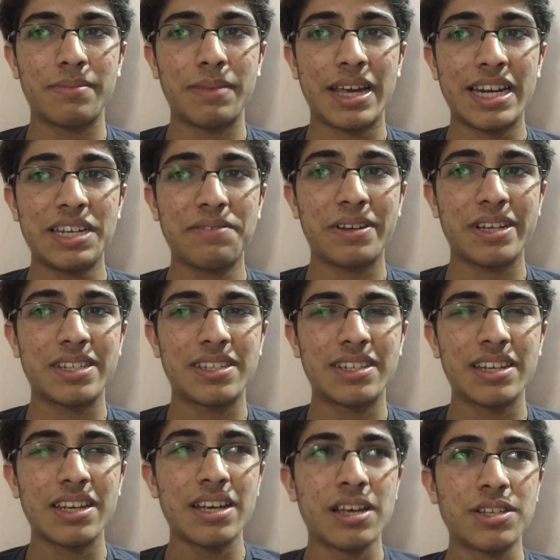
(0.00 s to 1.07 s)
Anyways,
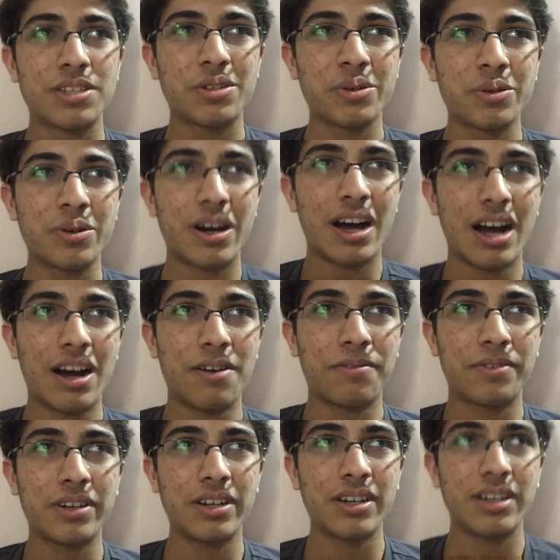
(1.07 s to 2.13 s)
so
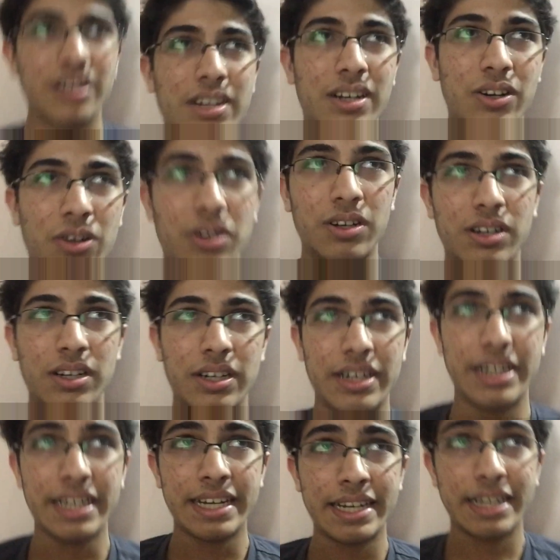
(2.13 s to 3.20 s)
after
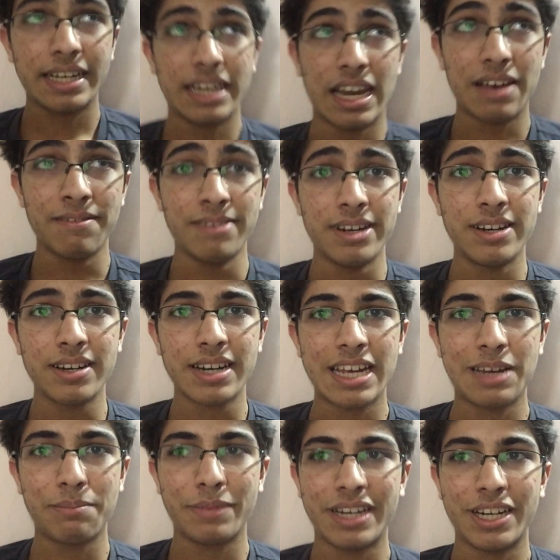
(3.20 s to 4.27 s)
day 11
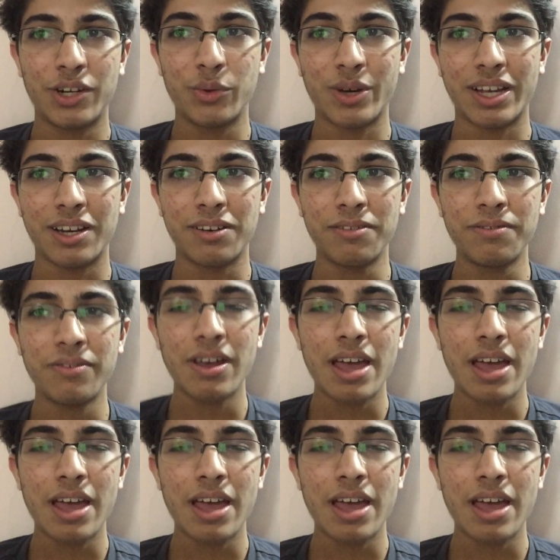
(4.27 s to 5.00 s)
came day 12,